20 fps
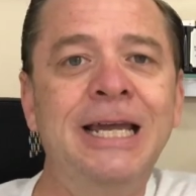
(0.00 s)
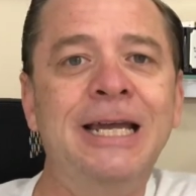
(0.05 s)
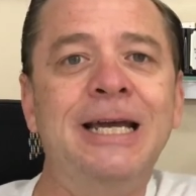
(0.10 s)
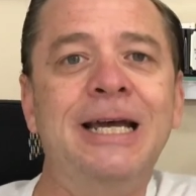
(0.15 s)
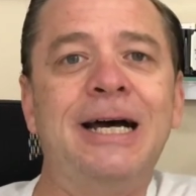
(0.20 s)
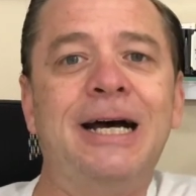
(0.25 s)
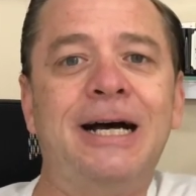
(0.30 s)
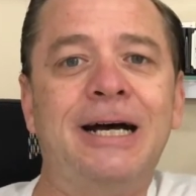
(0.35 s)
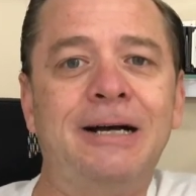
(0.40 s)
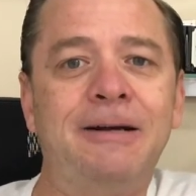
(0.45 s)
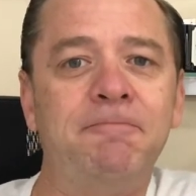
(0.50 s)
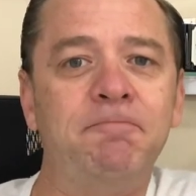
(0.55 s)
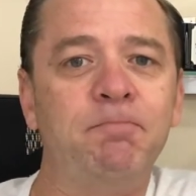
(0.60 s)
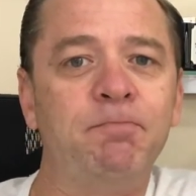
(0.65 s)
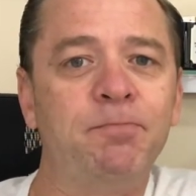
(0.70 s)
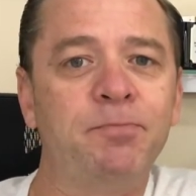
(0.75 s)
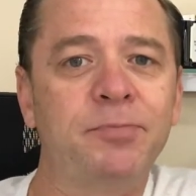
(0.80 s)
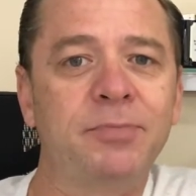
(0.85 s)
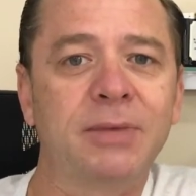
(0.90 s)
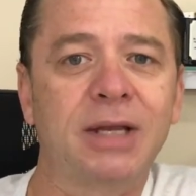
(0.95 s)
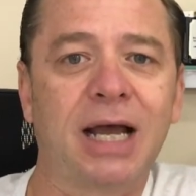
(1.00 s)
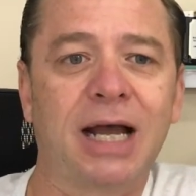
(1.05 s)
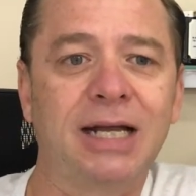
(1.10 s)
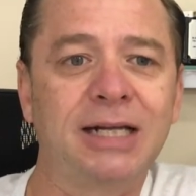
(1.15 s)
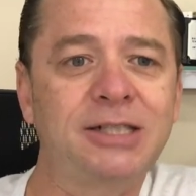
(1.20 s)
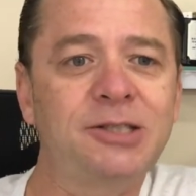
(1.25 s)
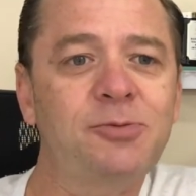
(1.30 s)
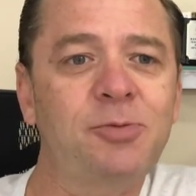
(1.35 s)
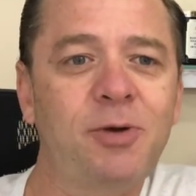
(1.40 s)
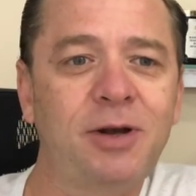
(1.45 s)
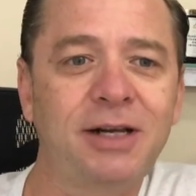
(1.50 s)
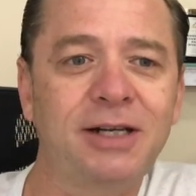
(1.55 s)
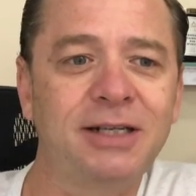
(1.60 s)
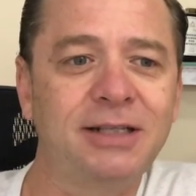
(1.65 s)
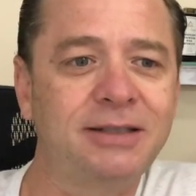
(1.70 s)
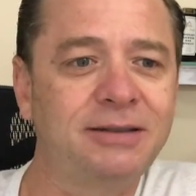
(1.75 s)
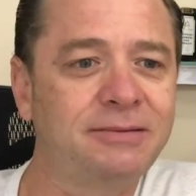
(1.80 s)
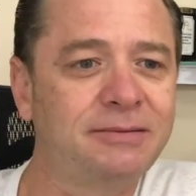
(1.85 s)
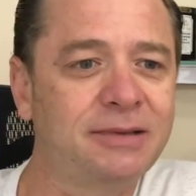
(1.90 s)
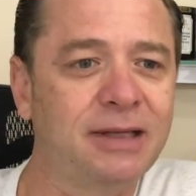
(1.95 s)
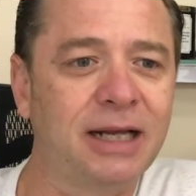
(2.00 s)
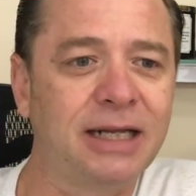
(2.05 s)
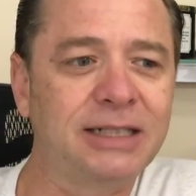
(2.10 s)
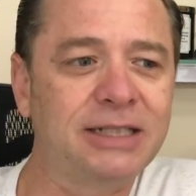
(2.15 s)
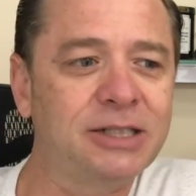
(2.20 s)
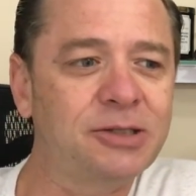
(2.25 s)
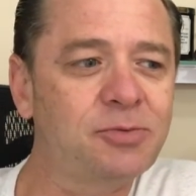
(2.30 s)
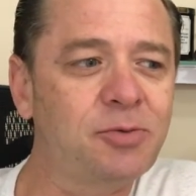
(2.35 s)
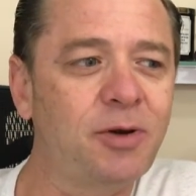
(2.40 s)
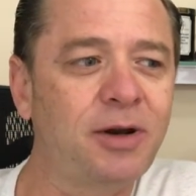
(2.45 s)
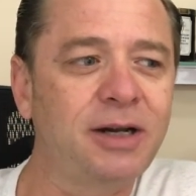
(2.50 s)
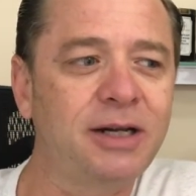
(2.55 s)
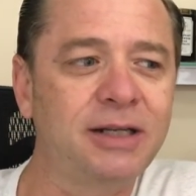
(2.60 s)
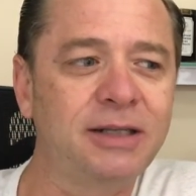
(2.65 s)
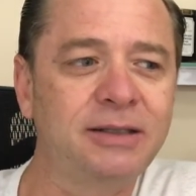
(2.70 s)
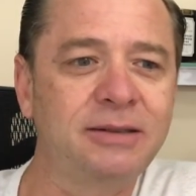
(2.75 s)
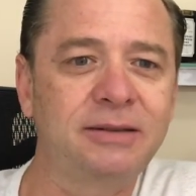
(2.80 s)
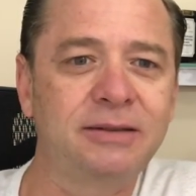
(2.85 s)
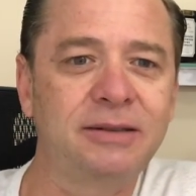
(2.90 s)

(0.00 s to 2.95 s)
I just want to